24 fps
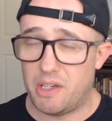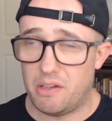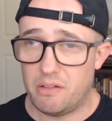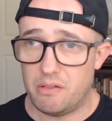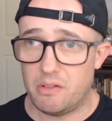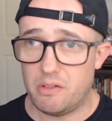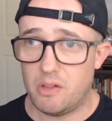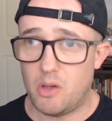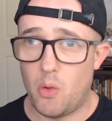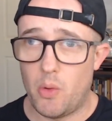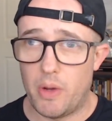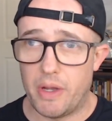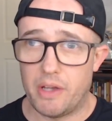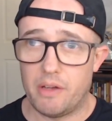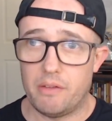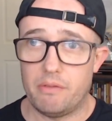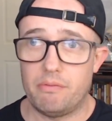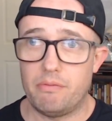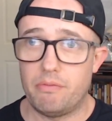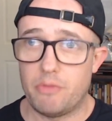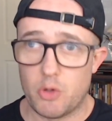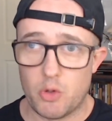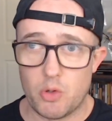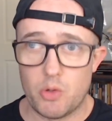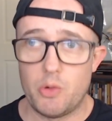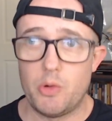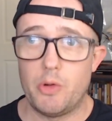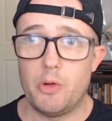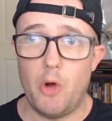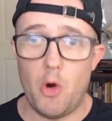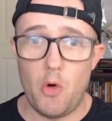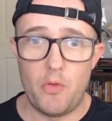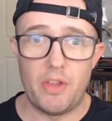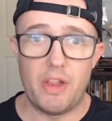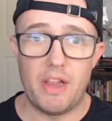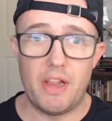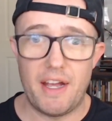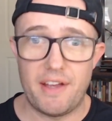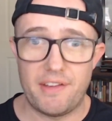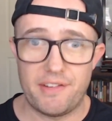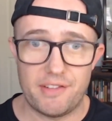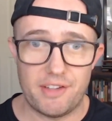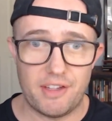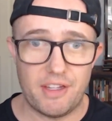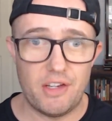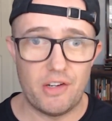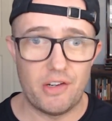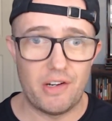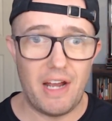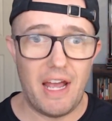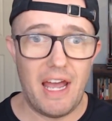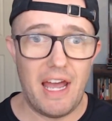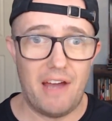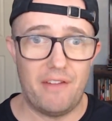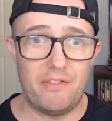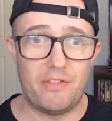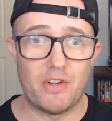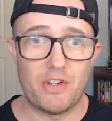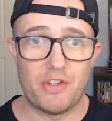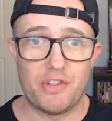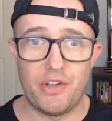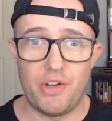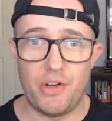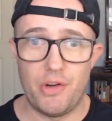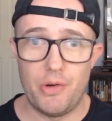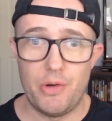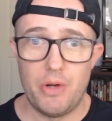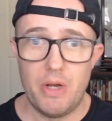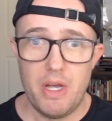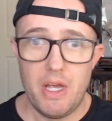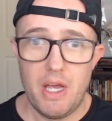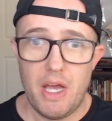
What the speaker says: going through over the last year and a half or so,